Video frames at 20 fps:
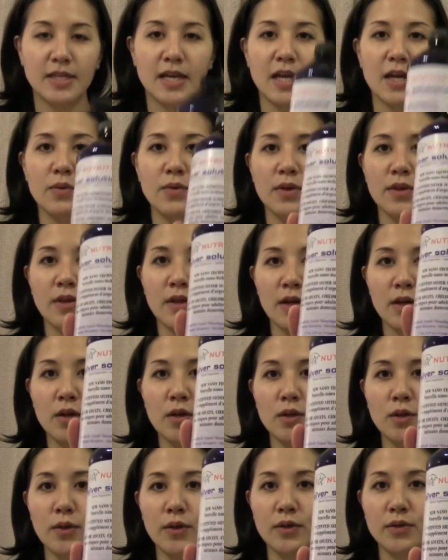a day with a
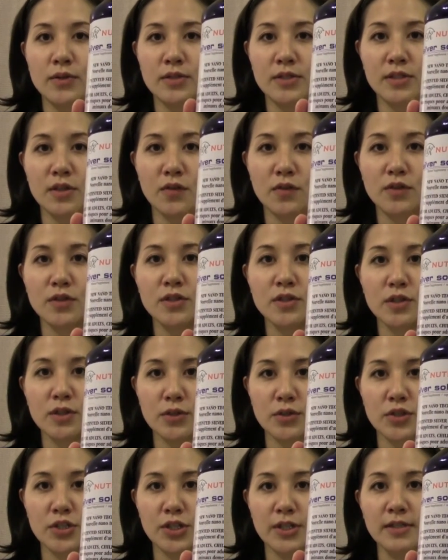colloidal silver
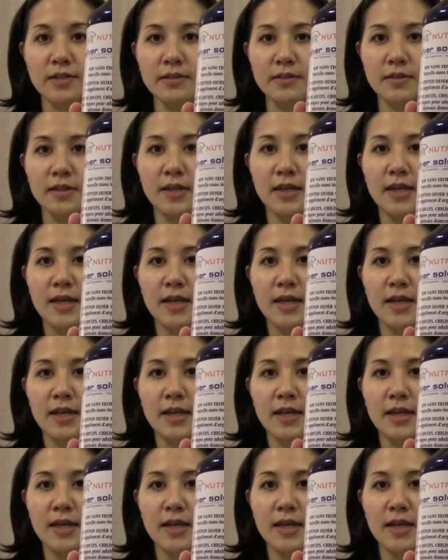solution.